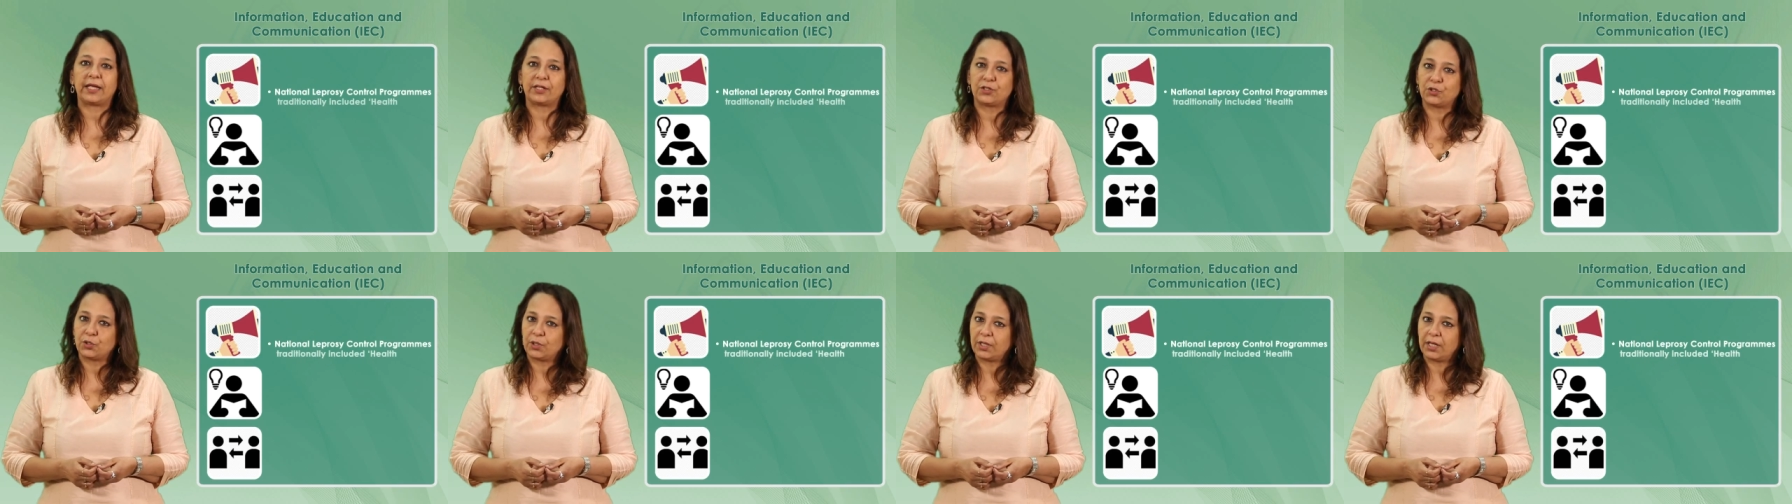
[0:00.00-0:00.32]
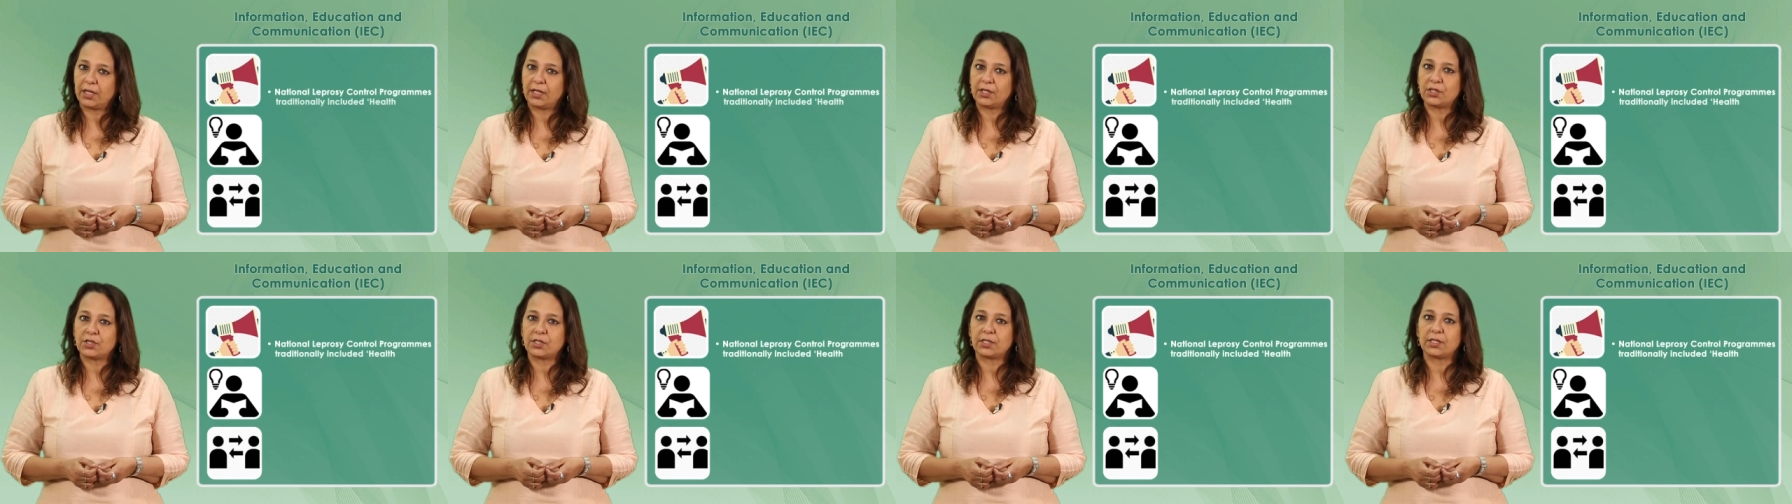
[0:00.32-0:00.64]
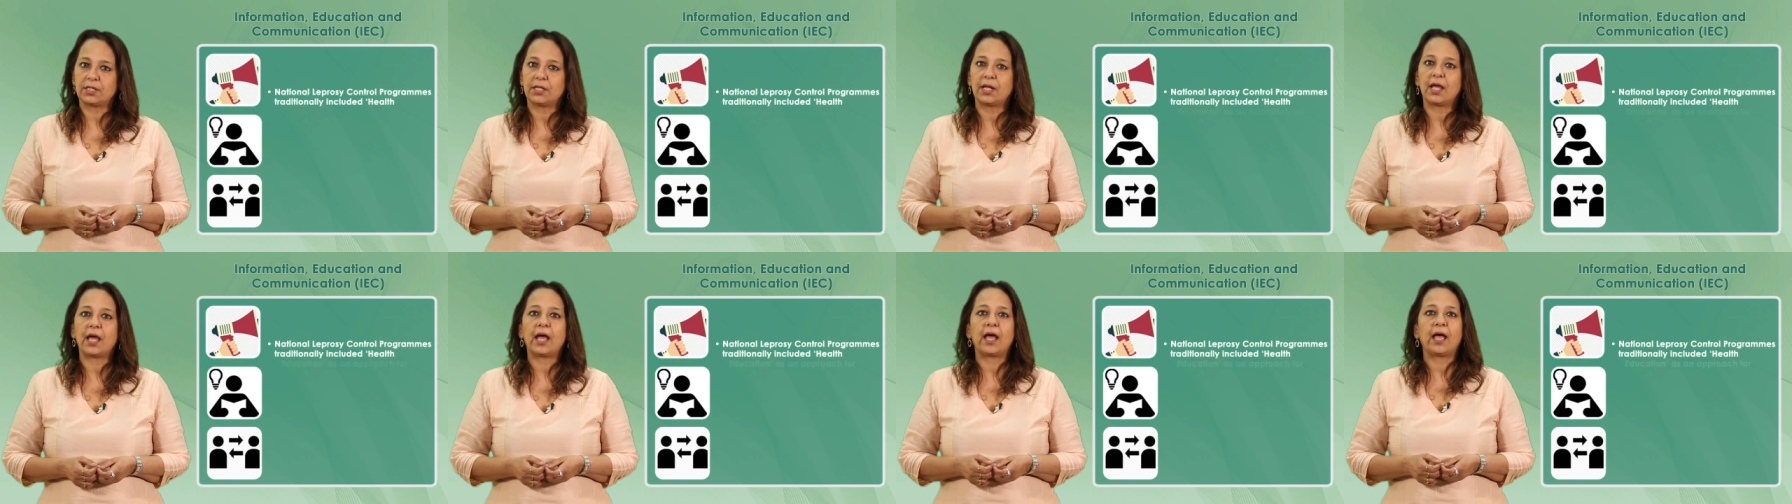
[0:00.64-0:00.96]

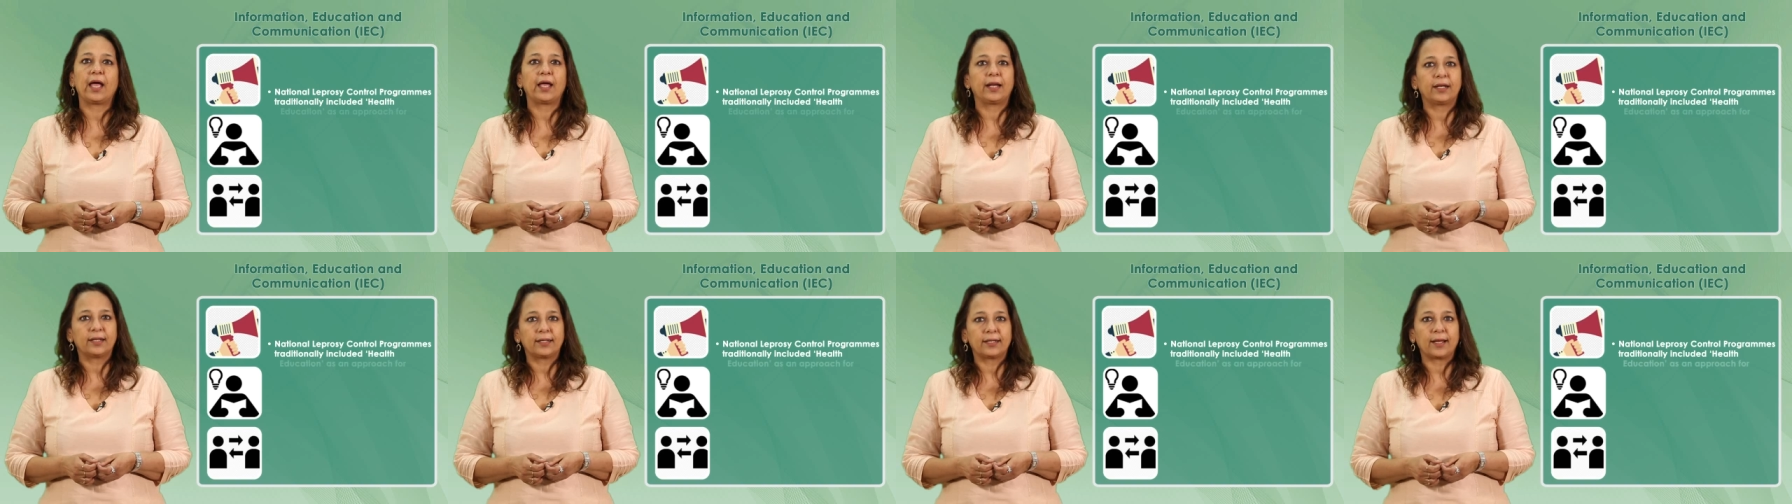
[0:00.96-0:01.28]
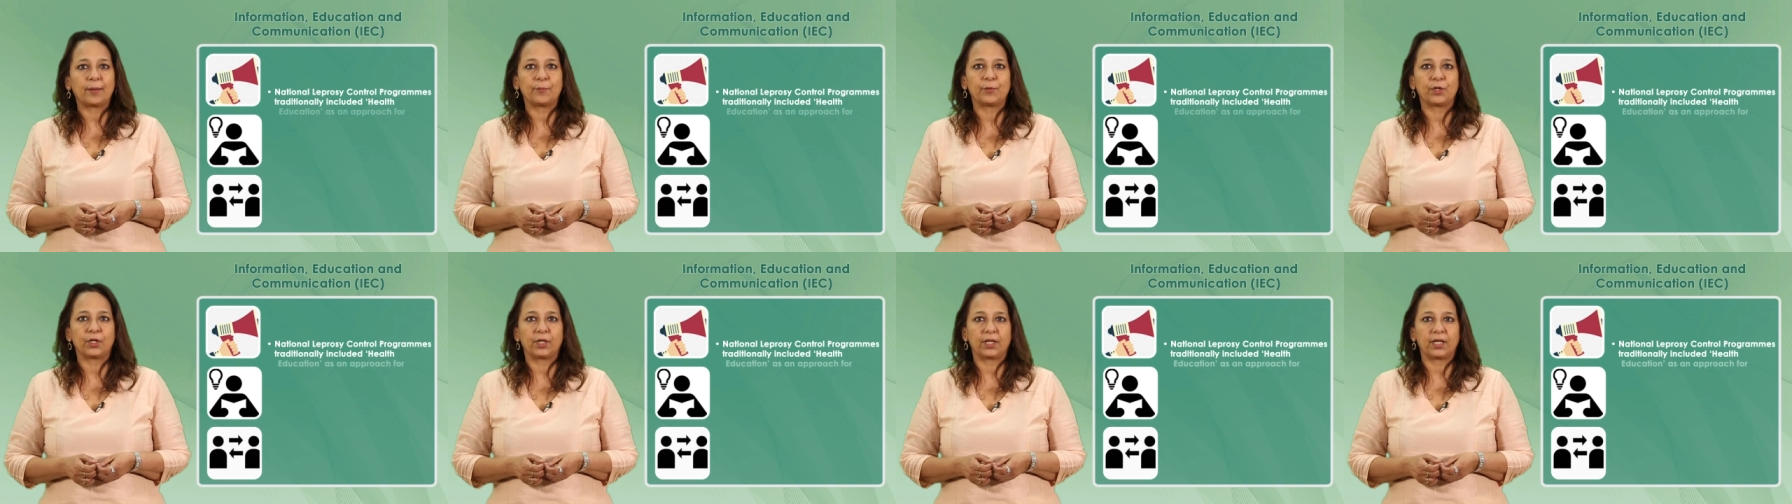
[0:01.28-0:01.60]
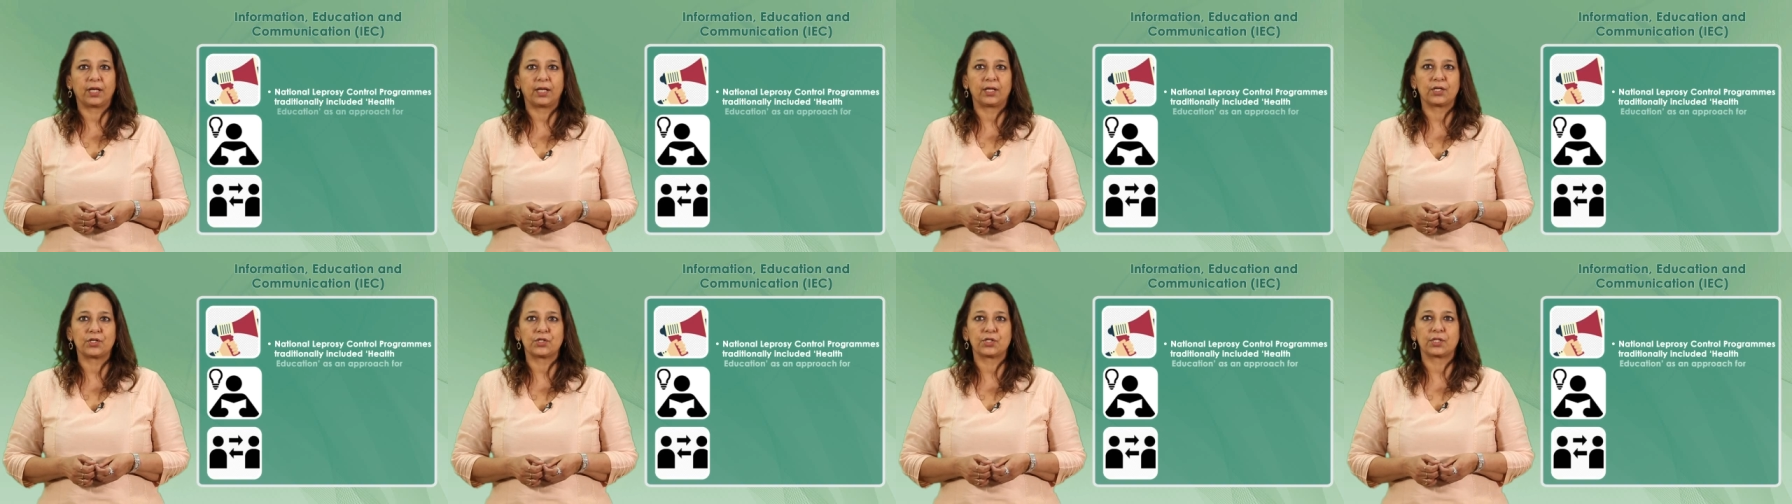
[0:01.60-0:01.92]
Education and
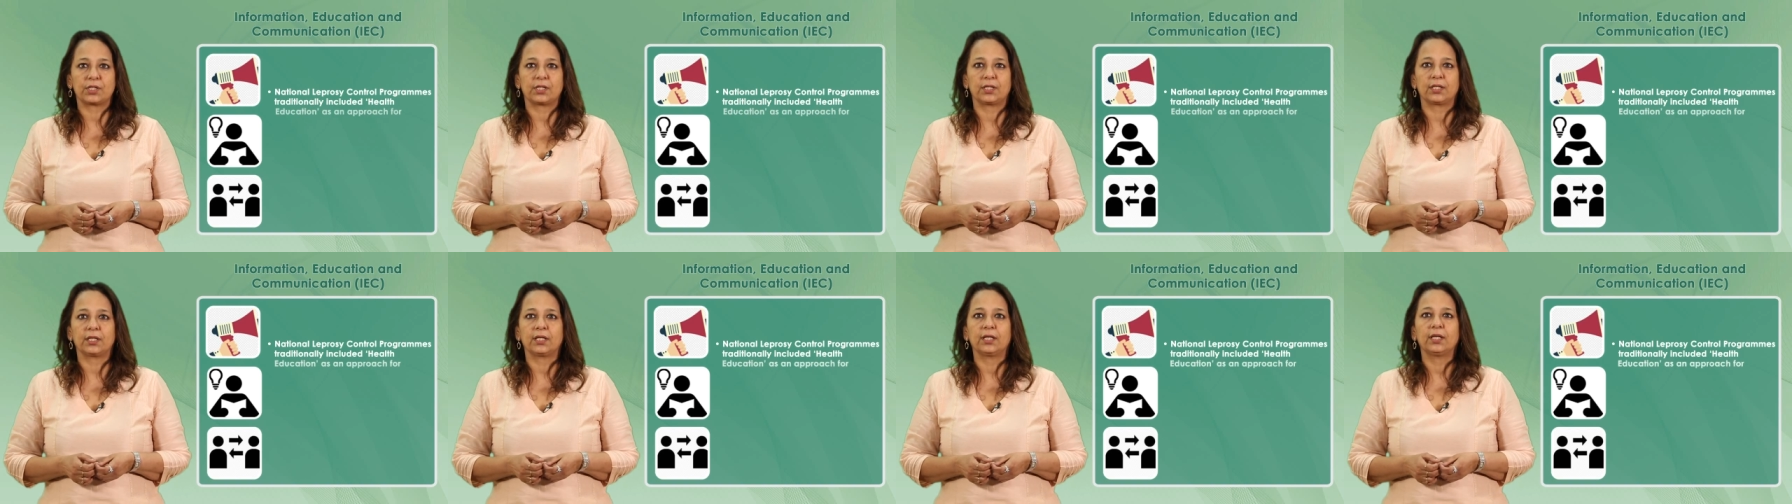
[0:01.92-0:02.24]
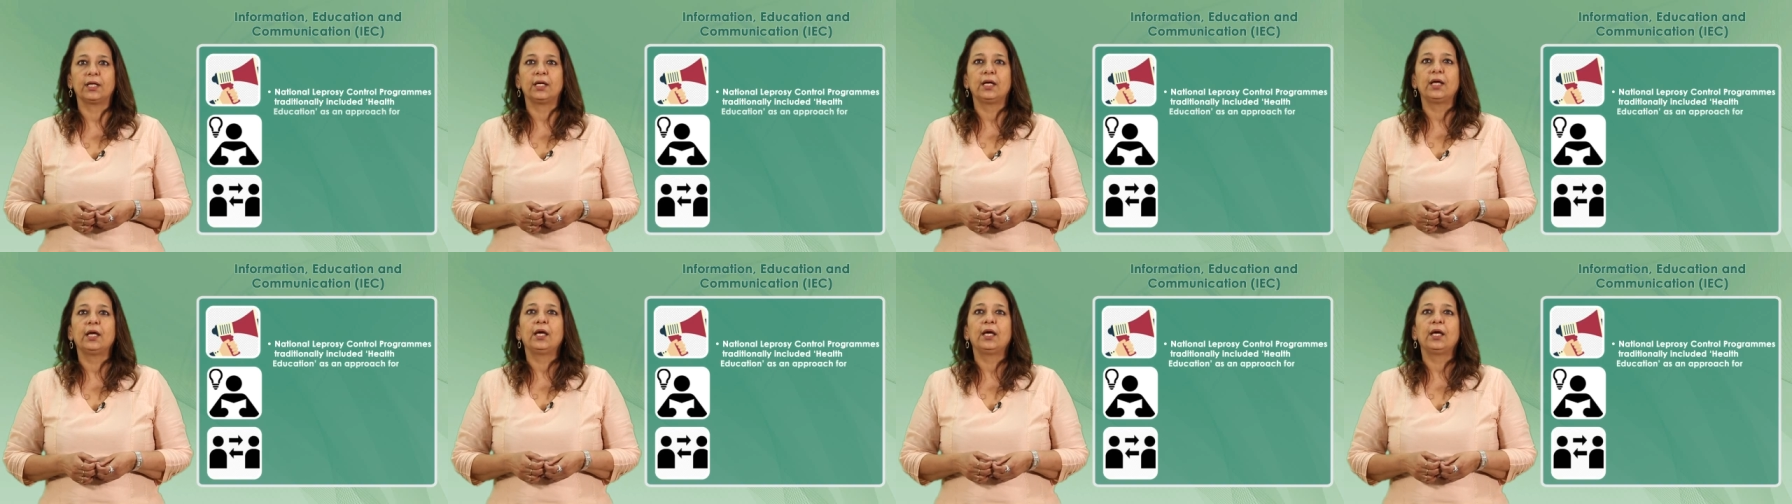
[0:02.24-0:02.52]
Communication.